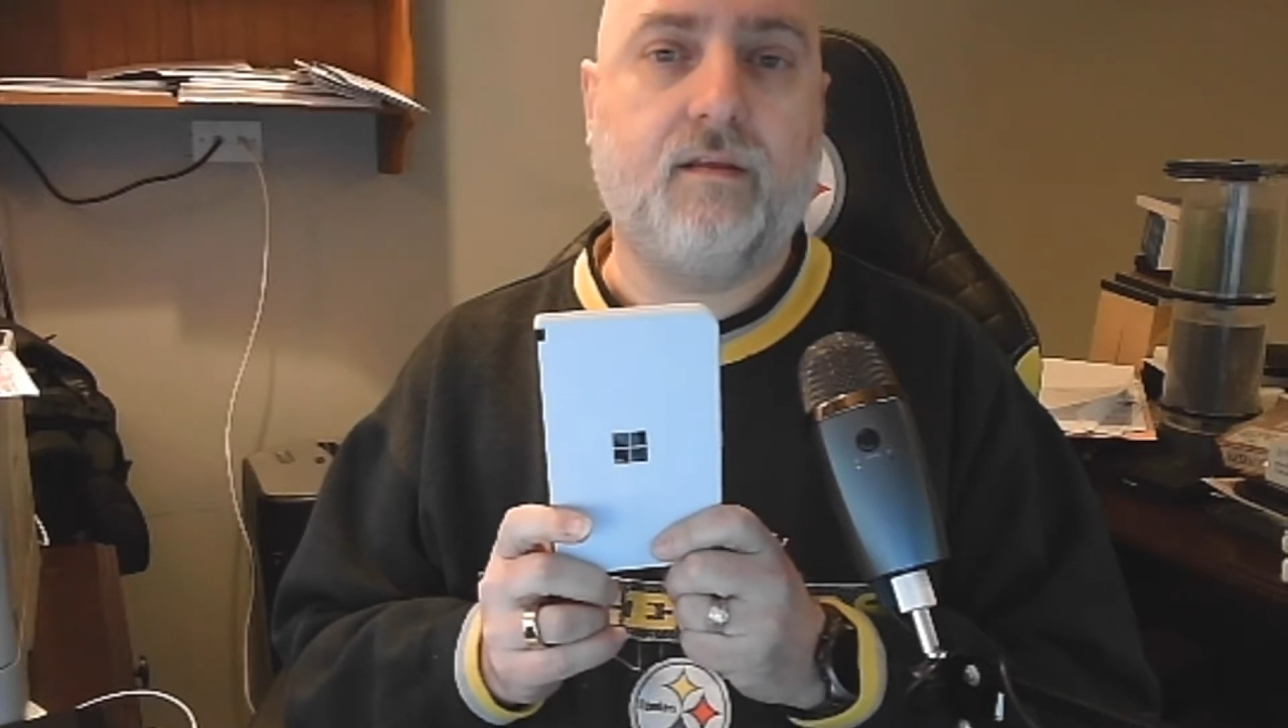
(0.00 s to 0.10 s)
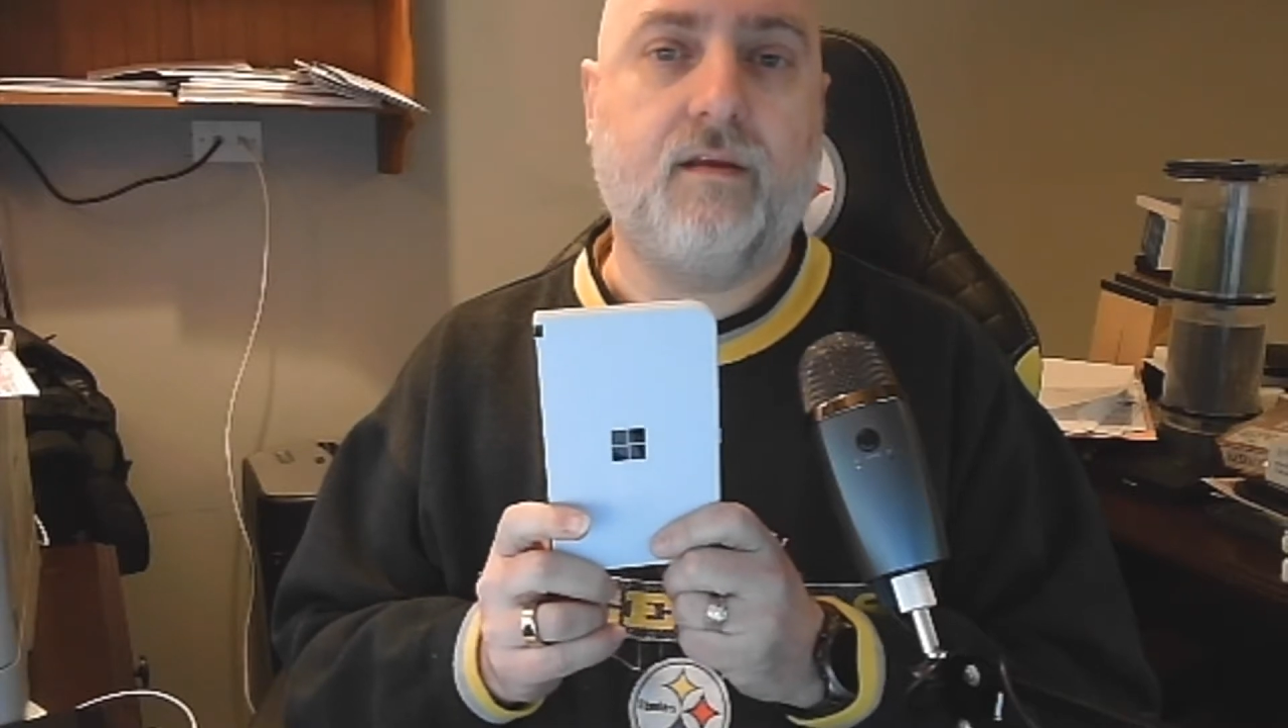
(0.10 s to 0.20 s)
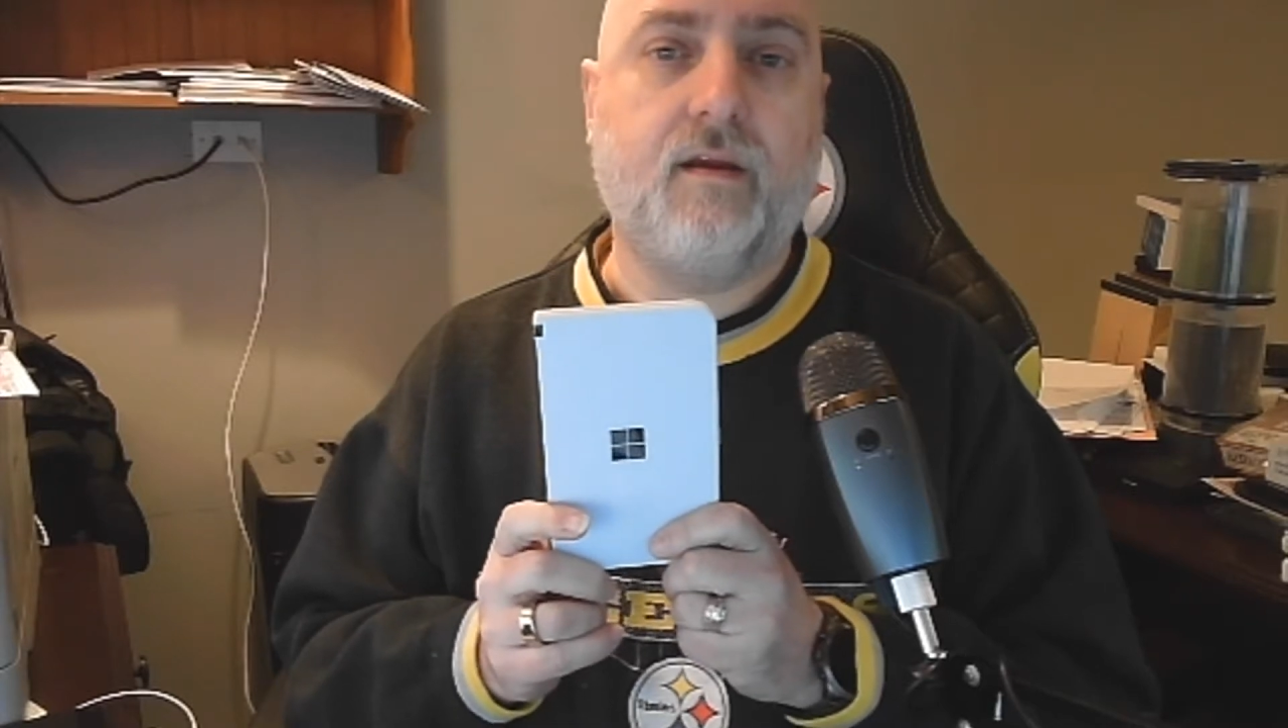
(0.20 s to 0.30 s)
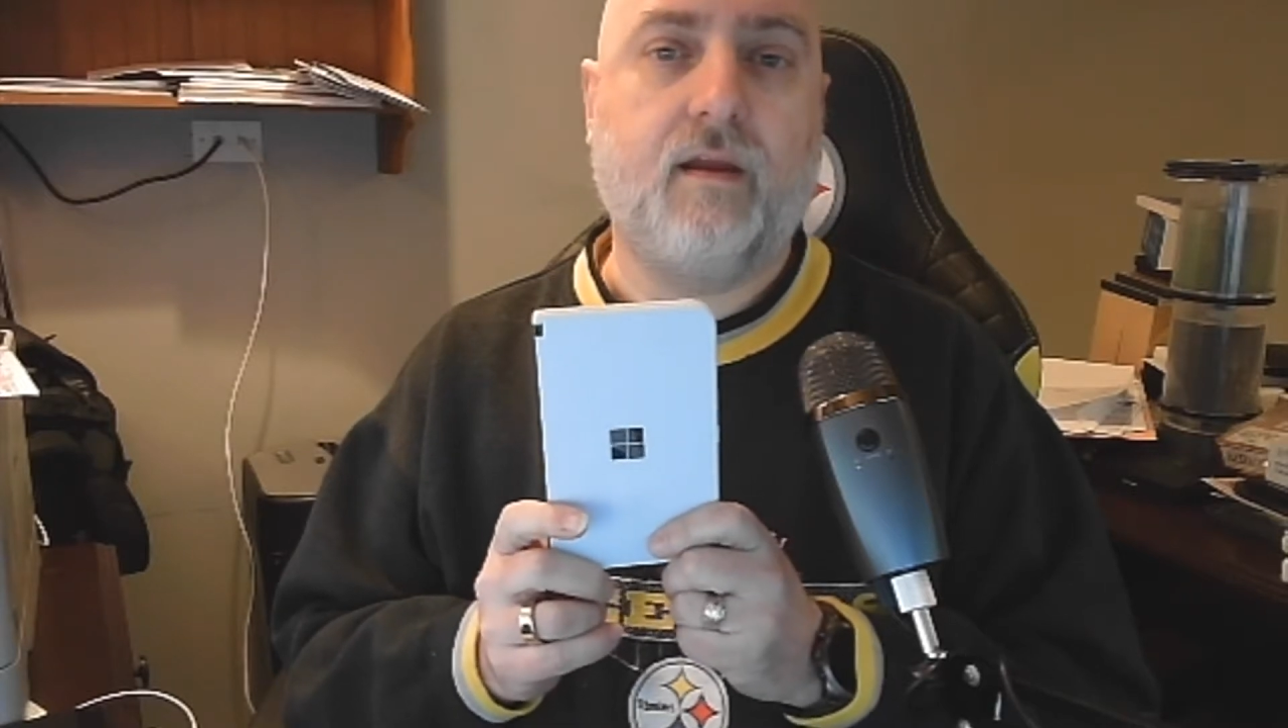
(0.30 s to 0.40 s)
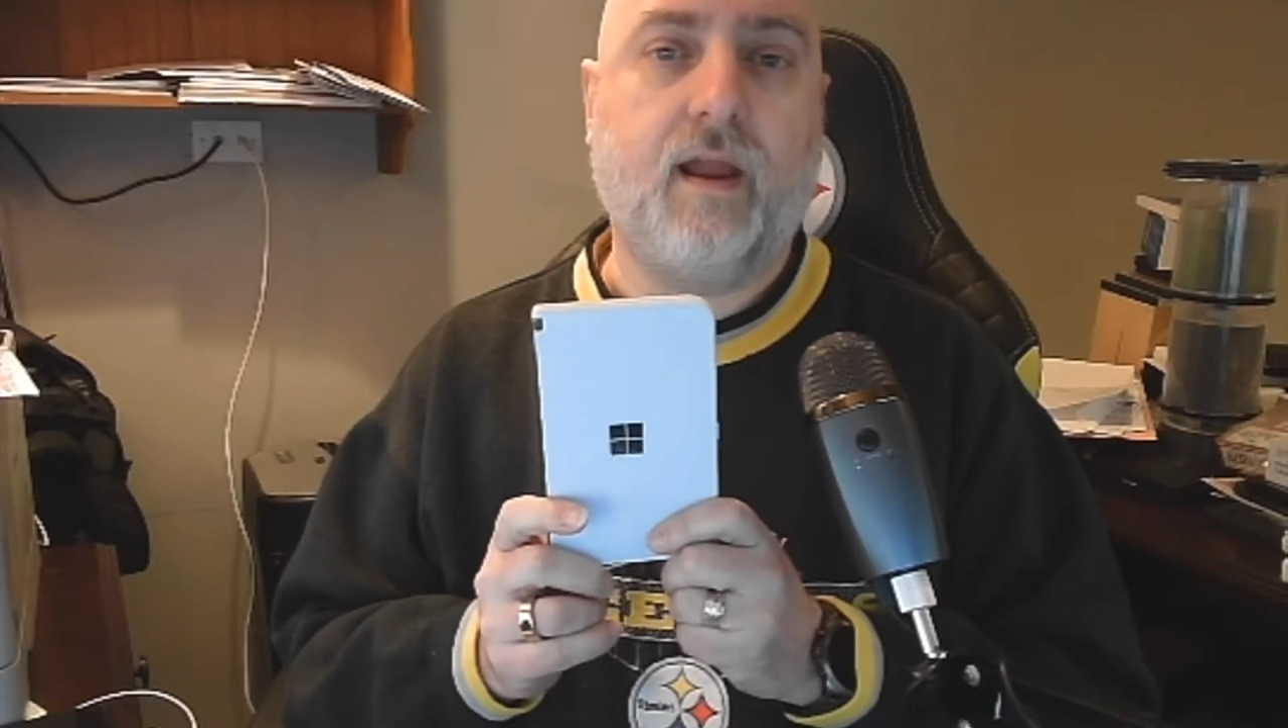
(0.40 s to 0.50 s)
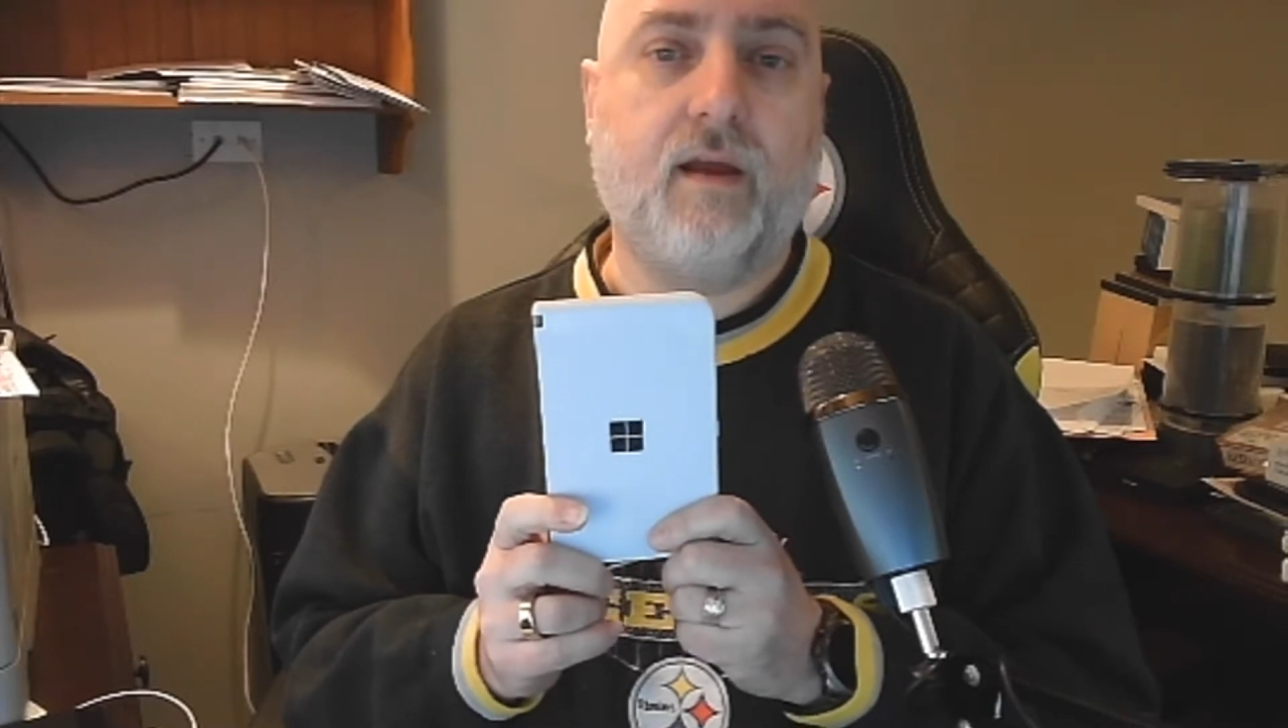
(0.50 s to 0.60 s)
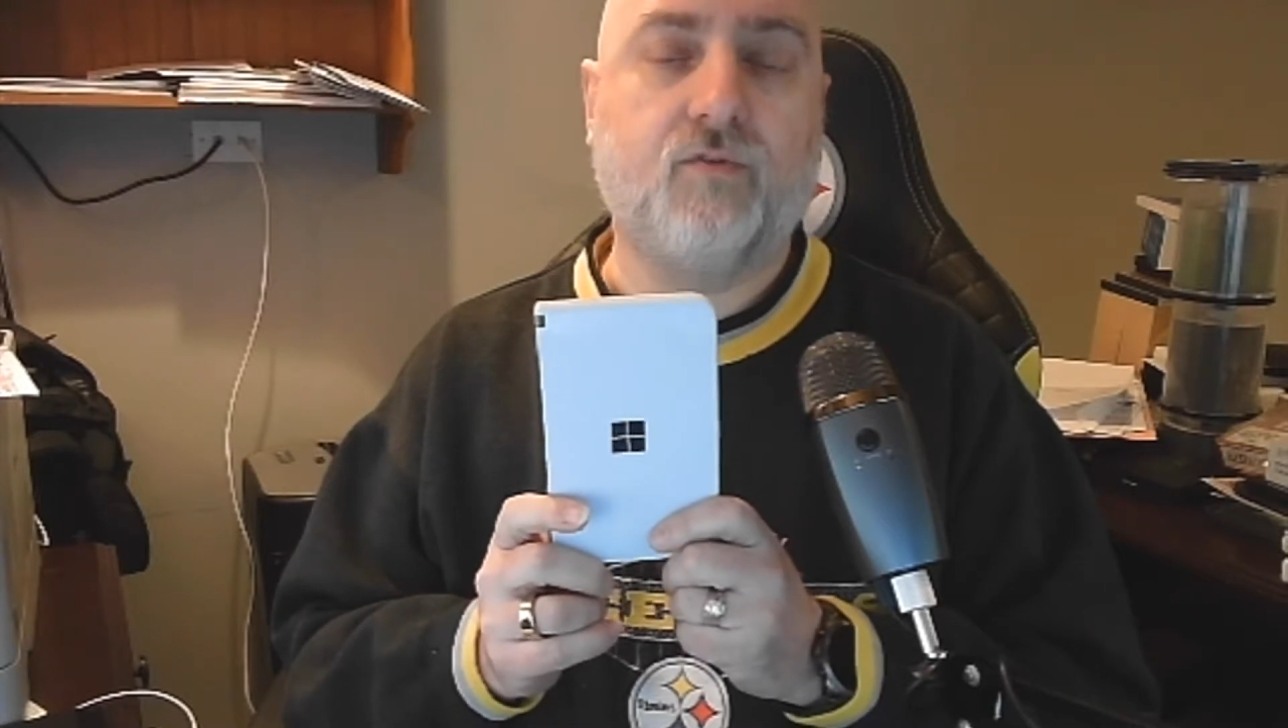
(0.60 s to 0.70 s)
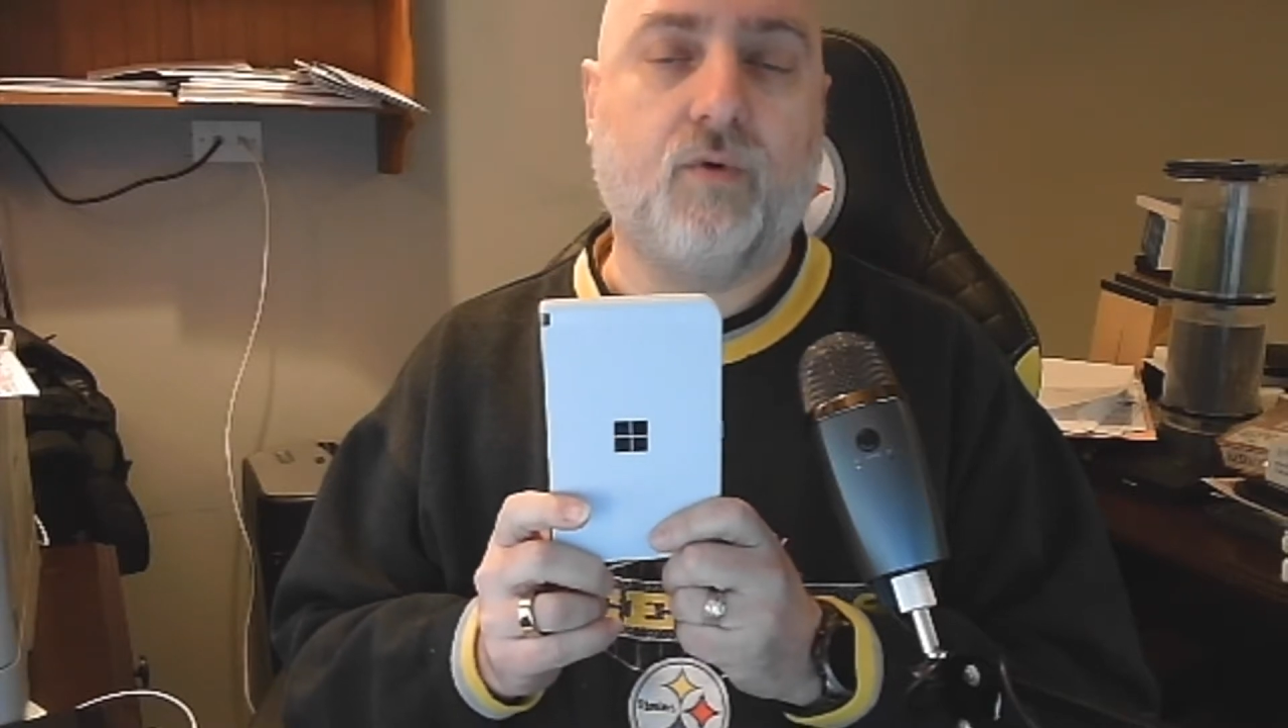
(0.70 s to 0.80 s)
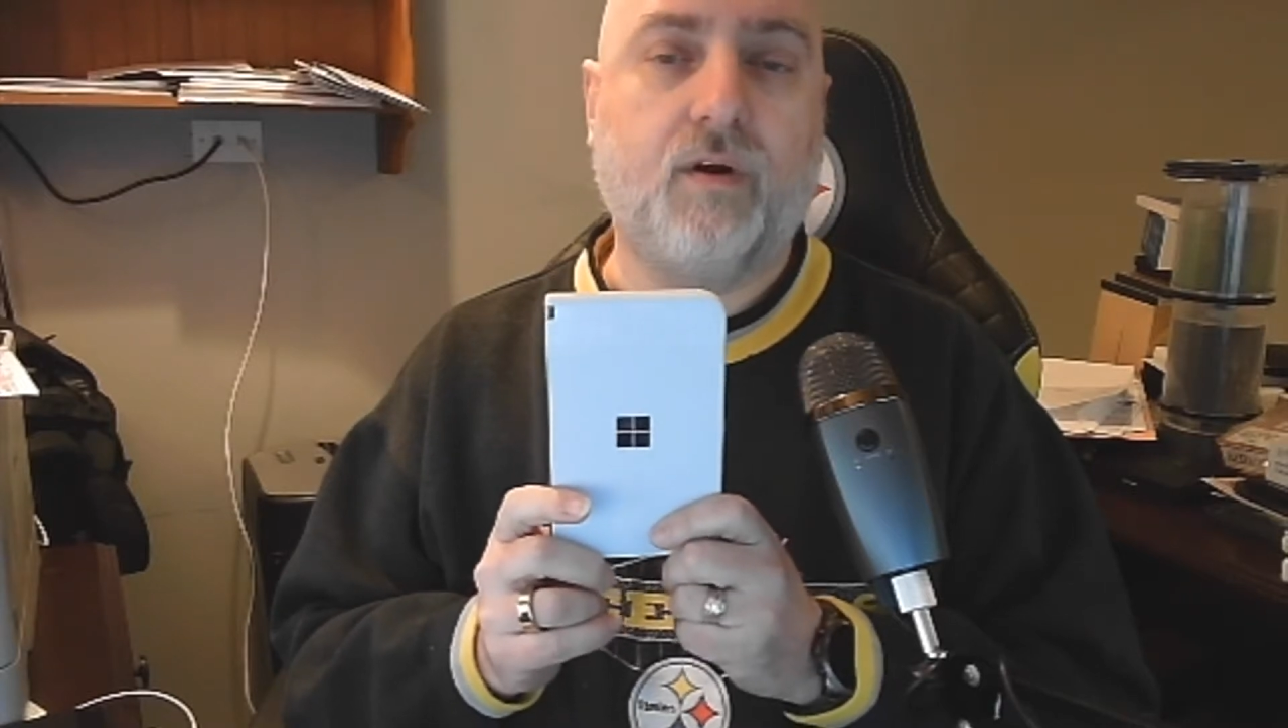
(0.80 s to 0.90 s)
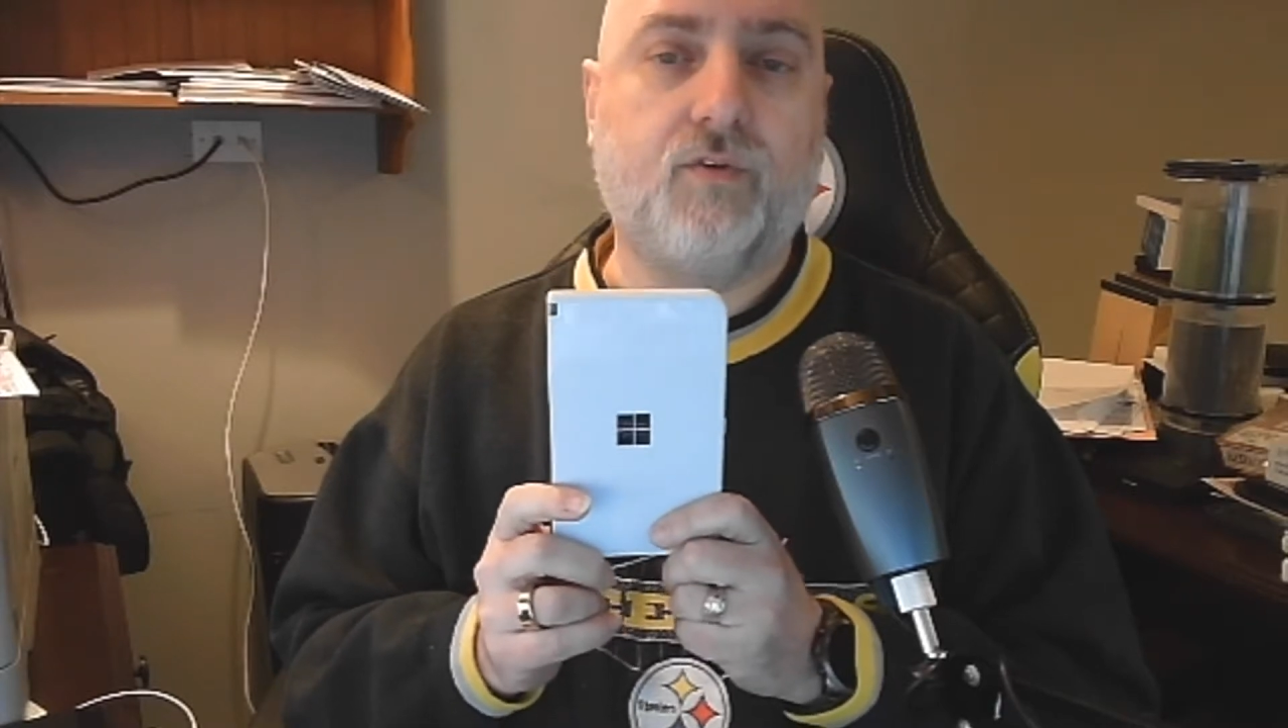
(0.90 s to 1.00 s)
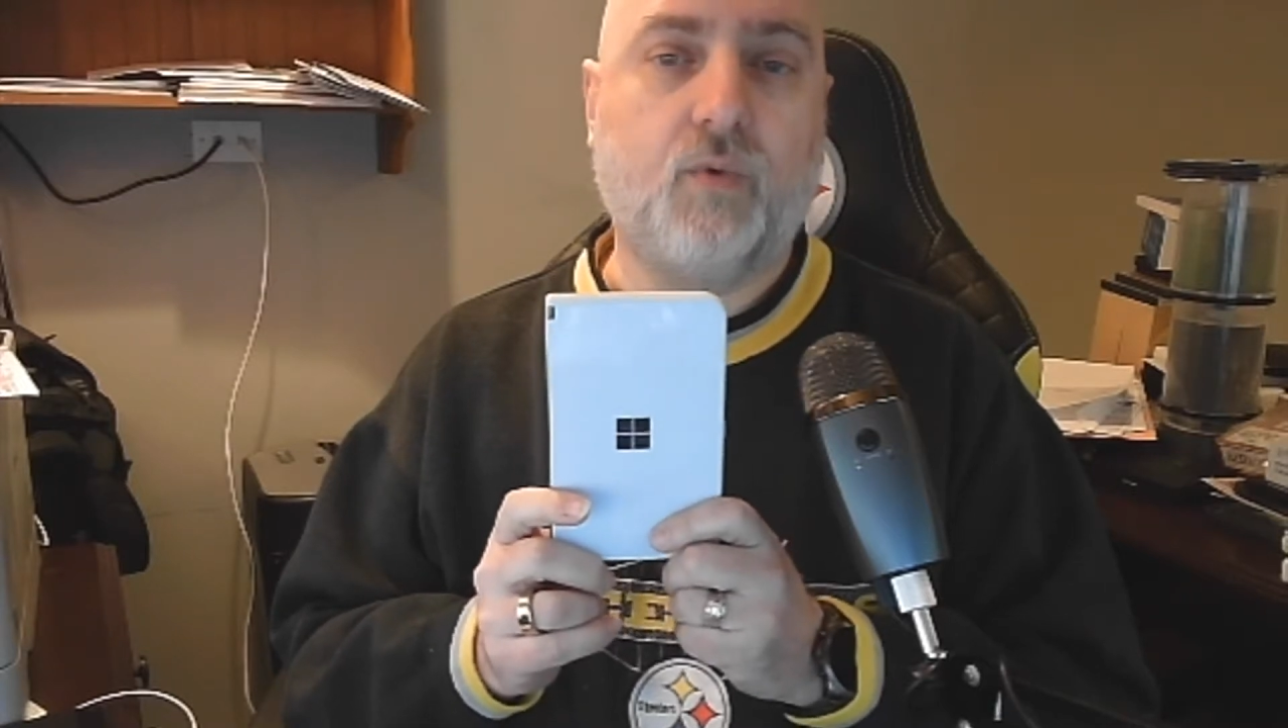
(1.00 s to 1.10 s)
the Android